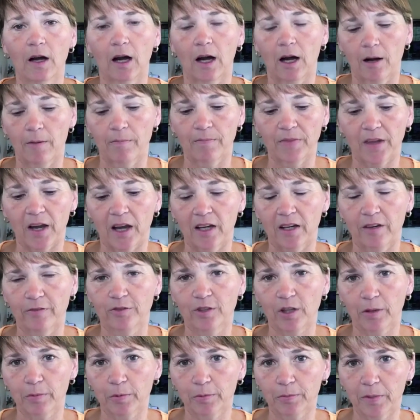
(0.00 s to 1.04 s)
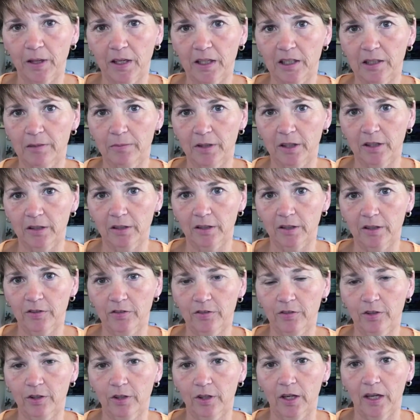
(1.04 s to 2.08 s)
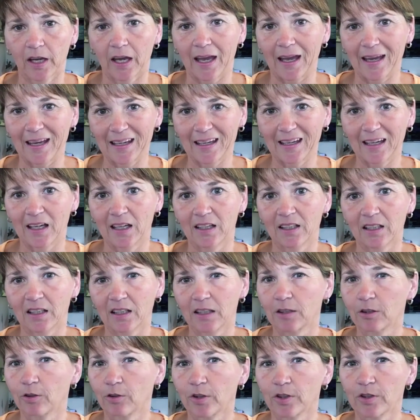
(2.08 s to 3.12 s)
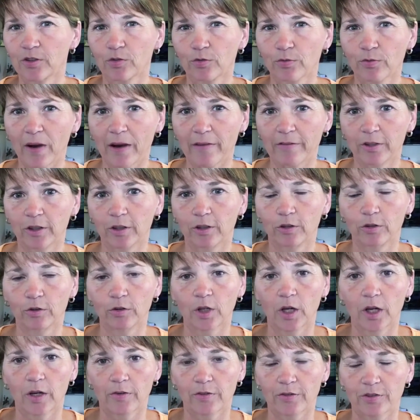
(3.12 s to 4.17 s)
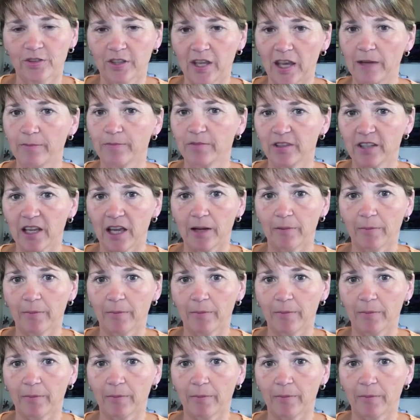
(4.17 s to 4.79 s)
I have doubled my email list and increased revenue, same,